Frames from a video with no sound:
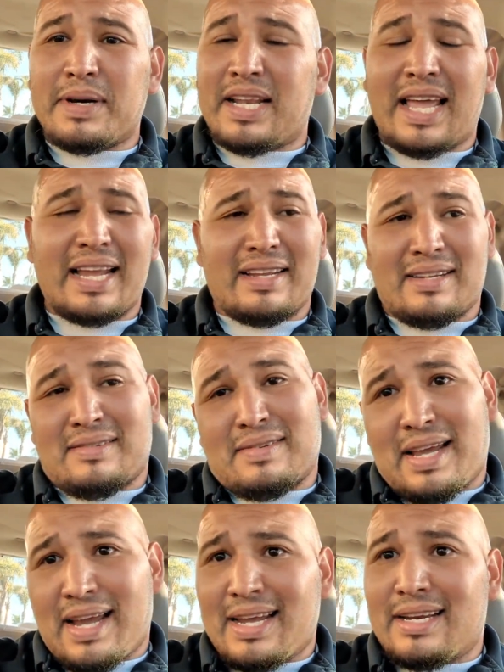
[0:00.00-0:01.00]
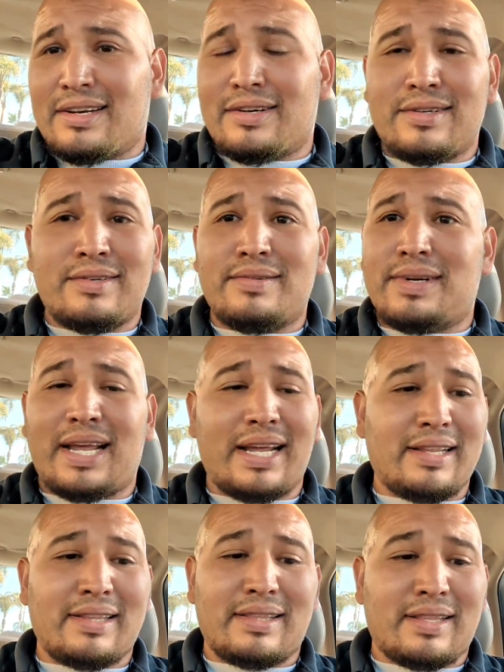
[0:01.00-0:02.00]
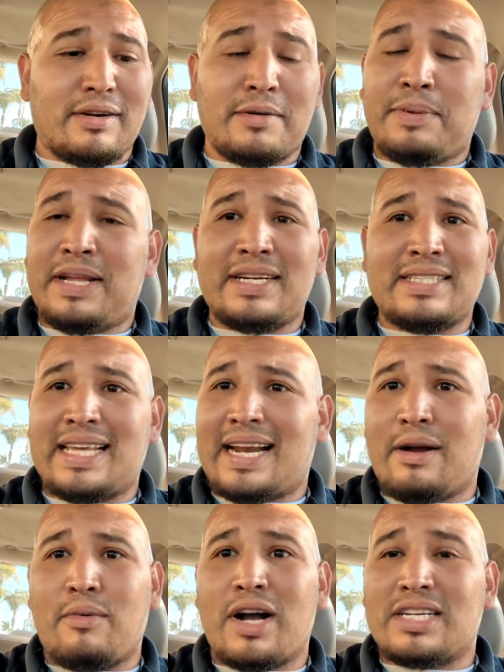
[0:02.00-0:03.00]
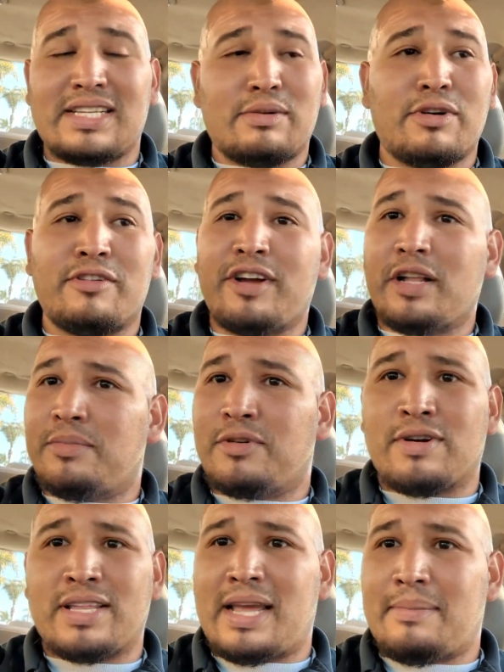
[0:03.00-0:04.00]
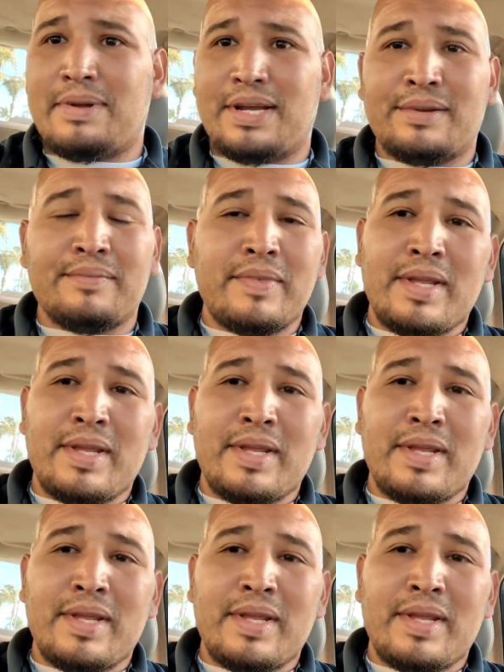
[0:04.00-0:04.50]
But, like, hey, dude, like, there were players that I watched that were available around that pick.